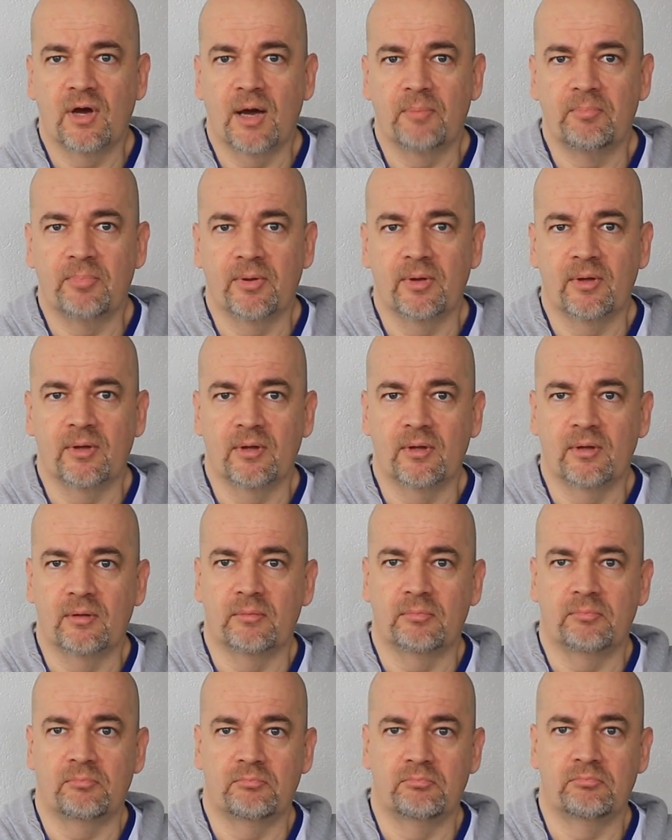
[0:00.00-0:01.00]
up
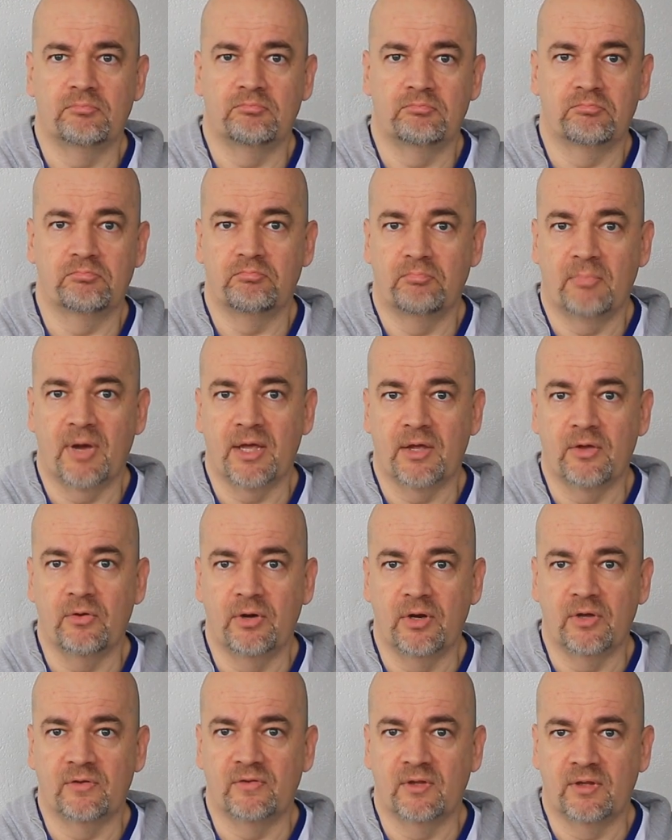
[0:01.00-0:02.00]
my
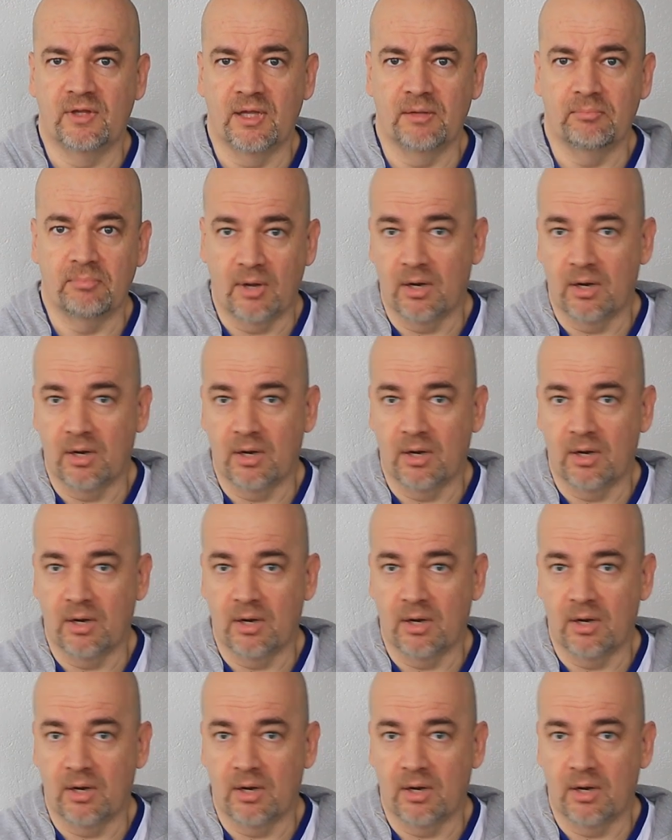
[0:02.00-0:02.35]
curiosity,